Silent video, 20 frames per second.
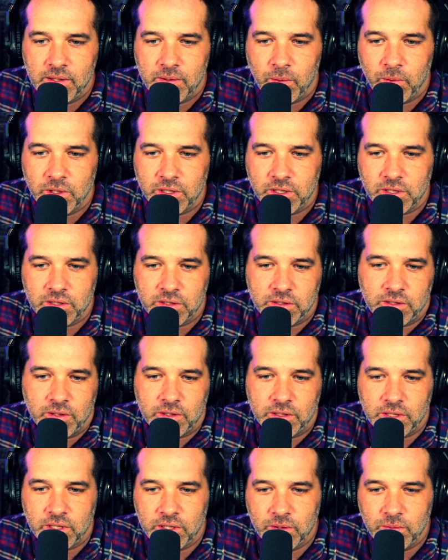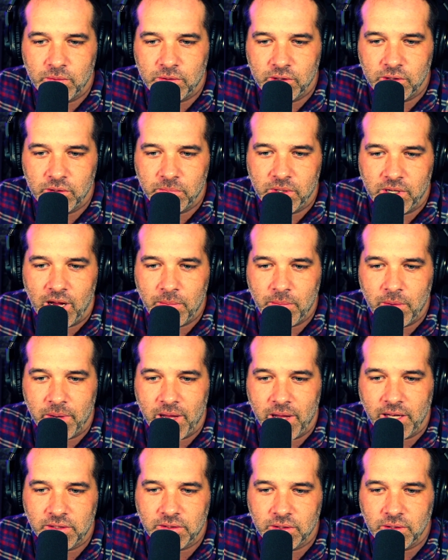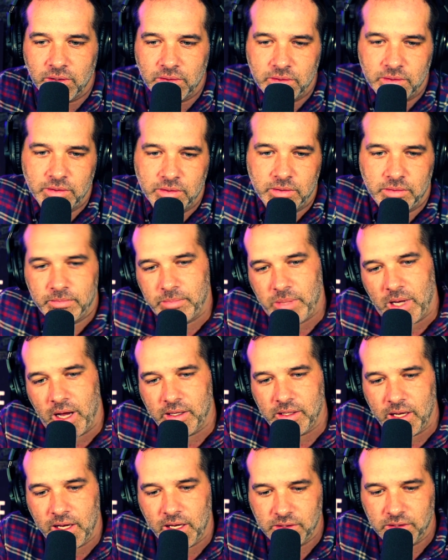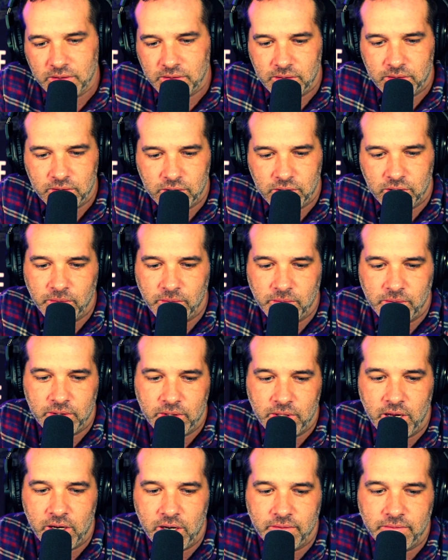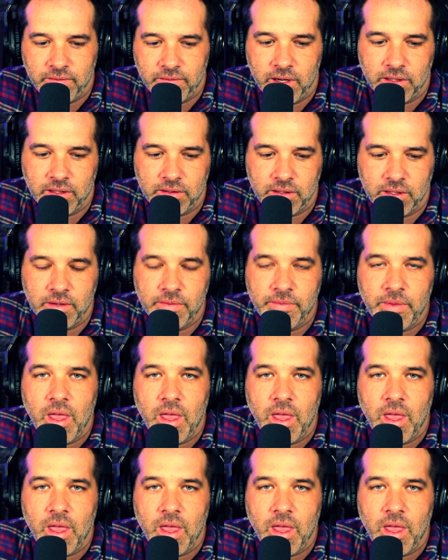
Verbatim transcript: or just search on YouTube I'm a Basshole Podcast Show and you'll find it there.